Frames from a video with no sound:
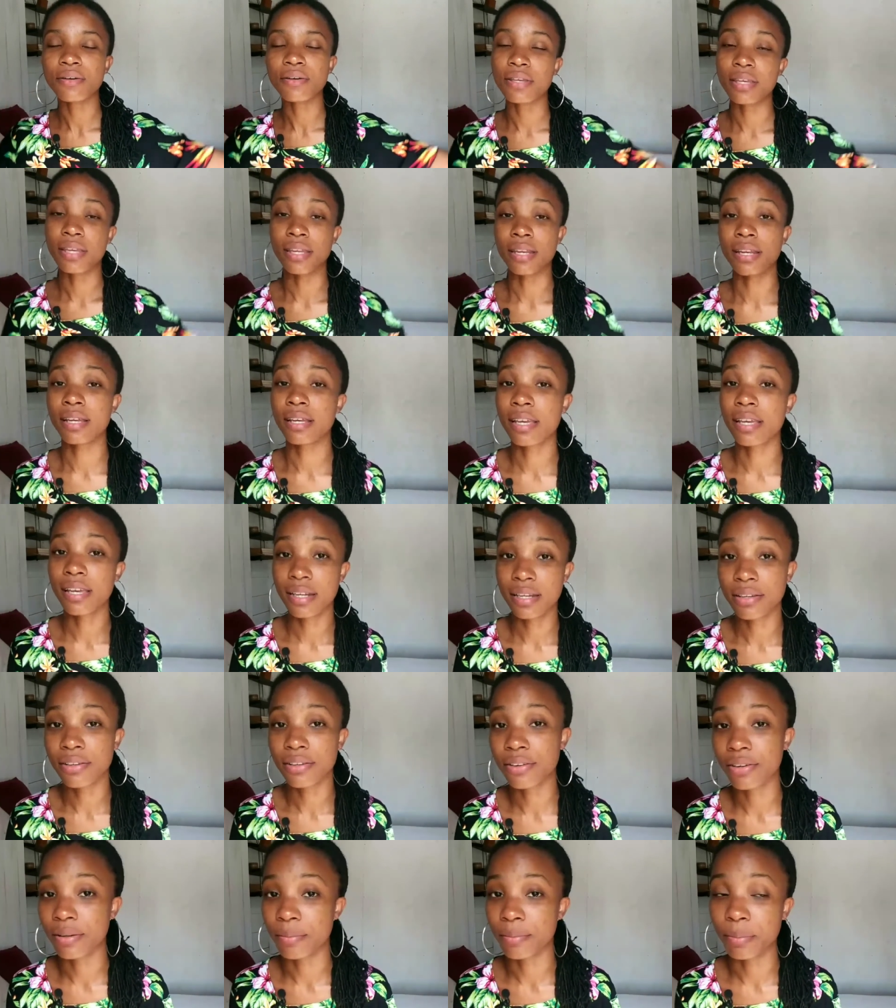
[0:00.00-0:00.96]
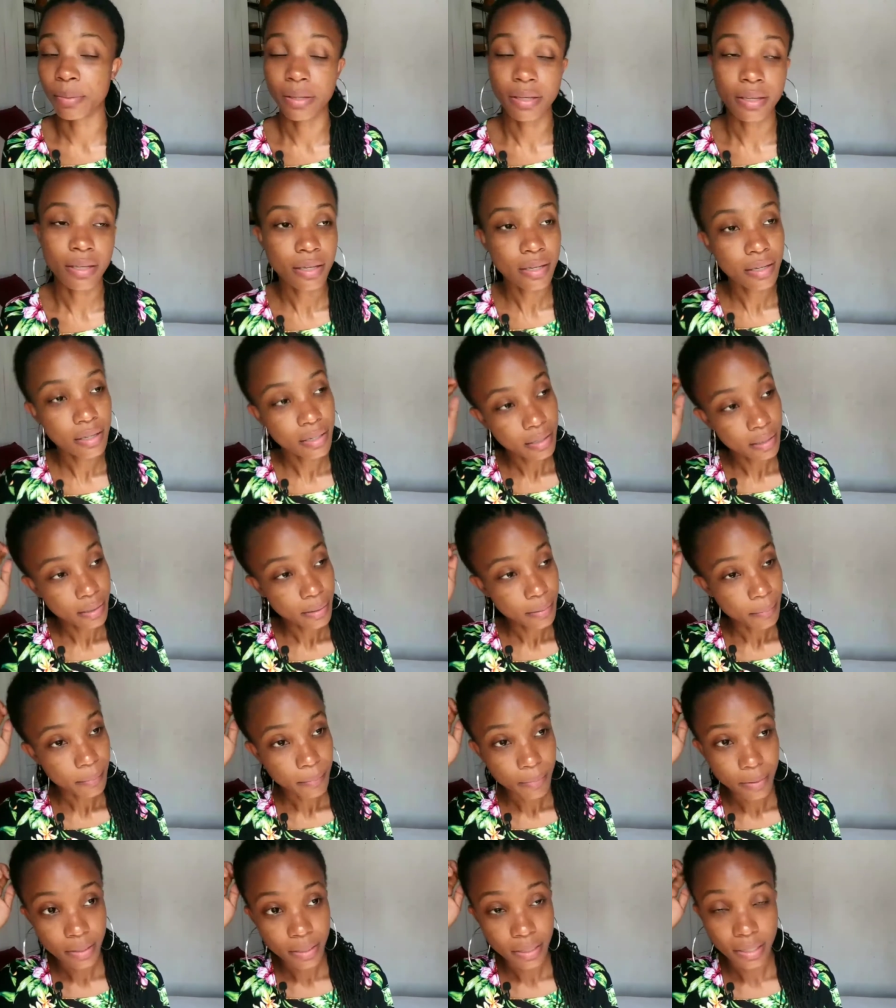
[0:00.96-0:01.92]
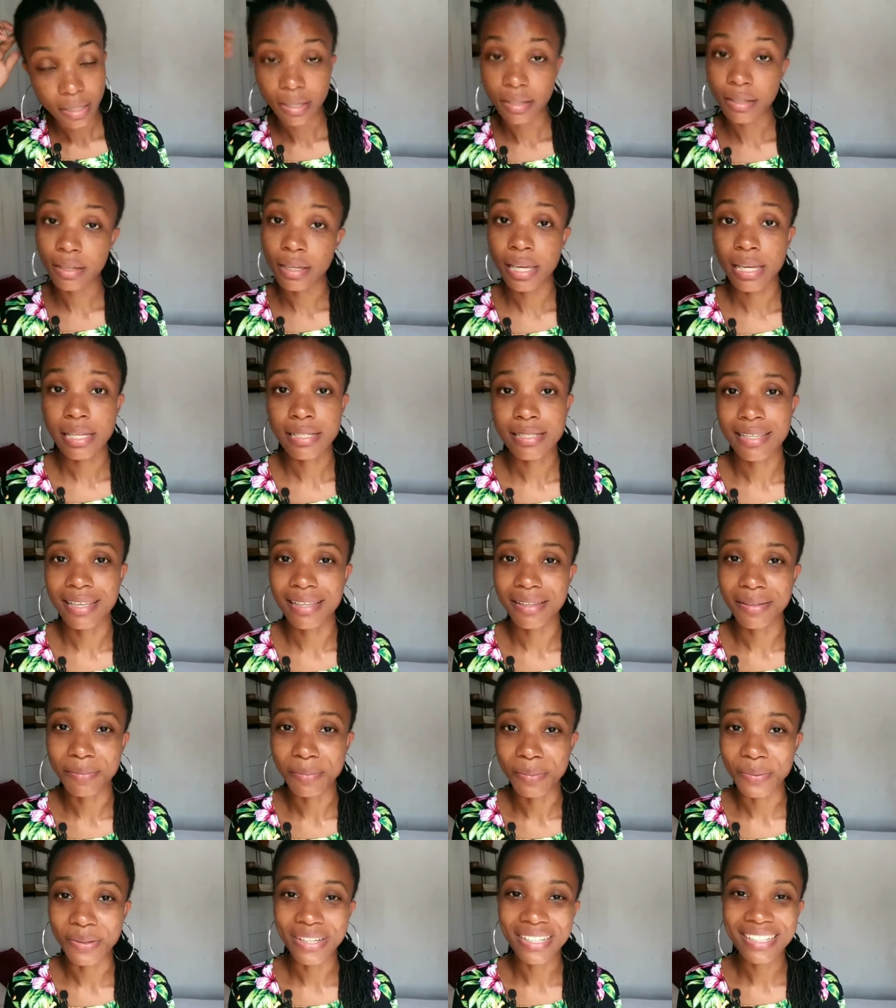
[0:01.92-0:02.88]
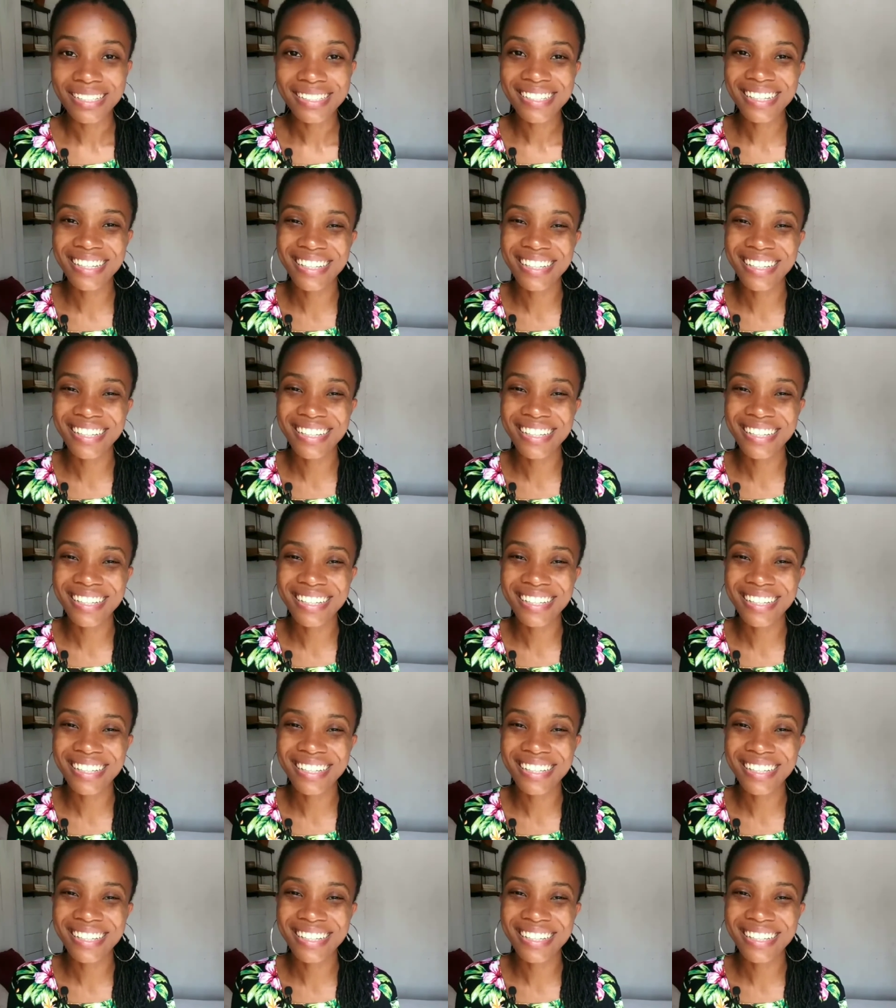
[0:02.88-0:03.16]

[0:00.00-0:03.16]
Okay, that kind of creepy. But yeah, you guys get the point.